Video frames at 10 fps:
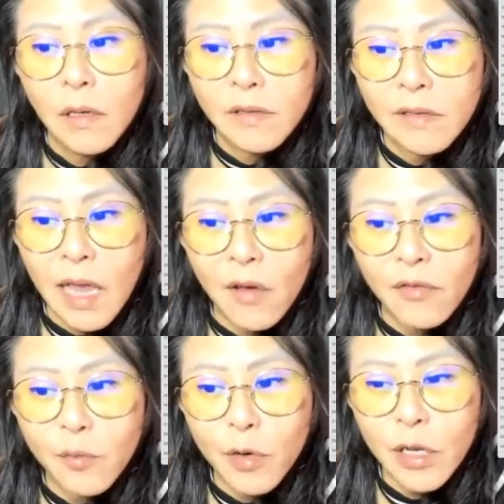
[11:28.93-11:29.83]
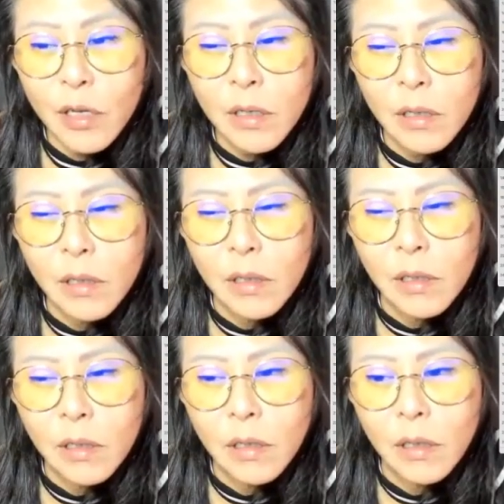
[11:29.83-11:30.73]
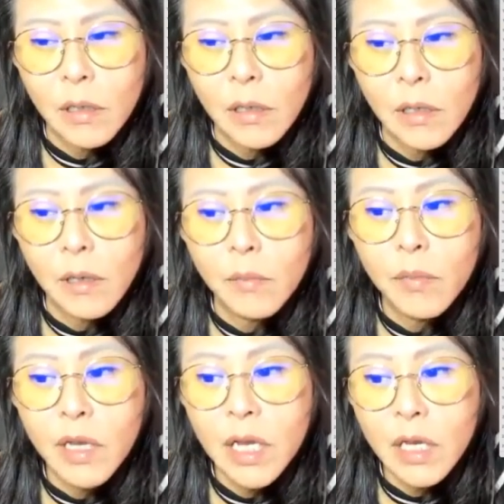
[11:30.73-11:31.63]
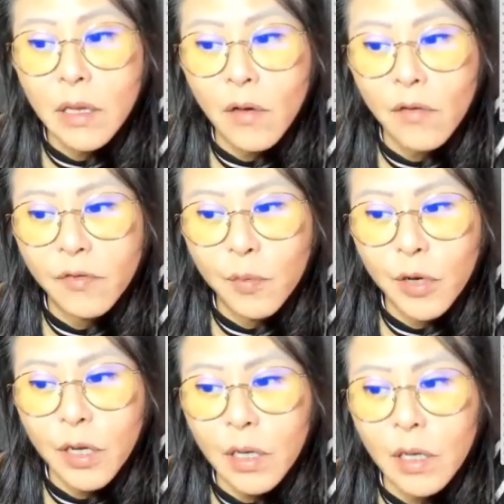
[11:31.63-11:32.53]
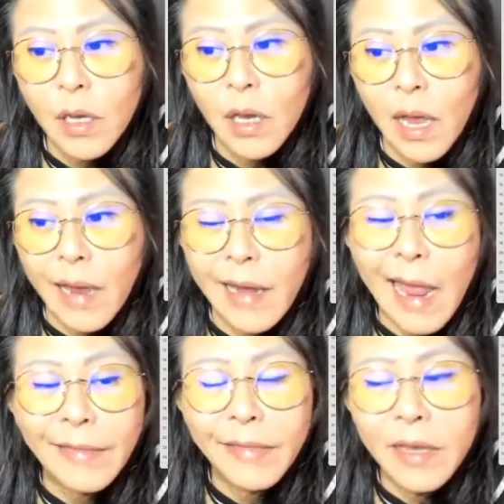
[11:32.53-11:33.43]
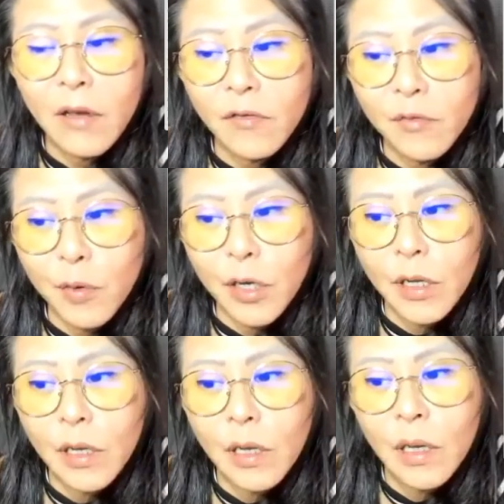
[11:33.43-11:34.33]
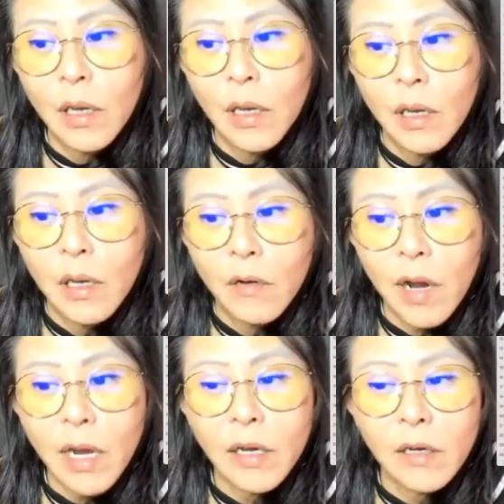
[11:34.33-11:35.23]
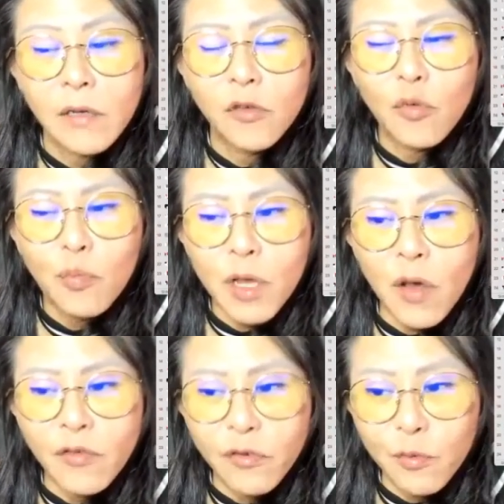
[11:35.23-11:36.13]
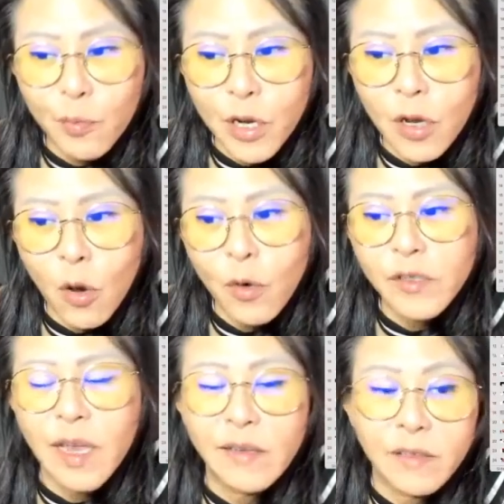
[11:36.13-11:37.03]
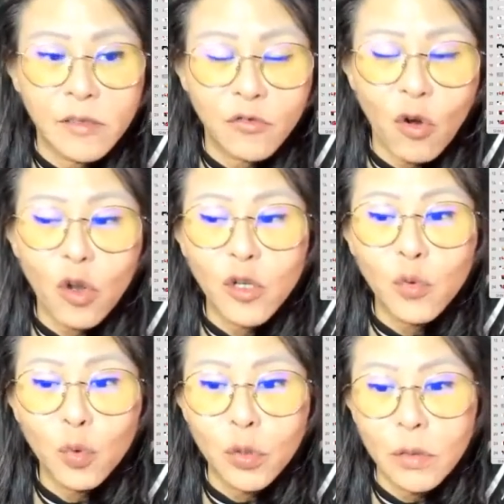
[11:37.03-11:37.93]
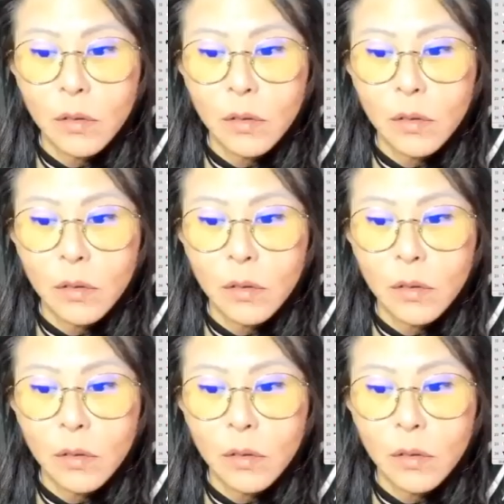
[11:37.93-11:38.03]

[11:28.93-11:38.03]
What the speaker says: Start of spring, mid of spring, and ending of spring, right? So mid of spring always has the strongest wood.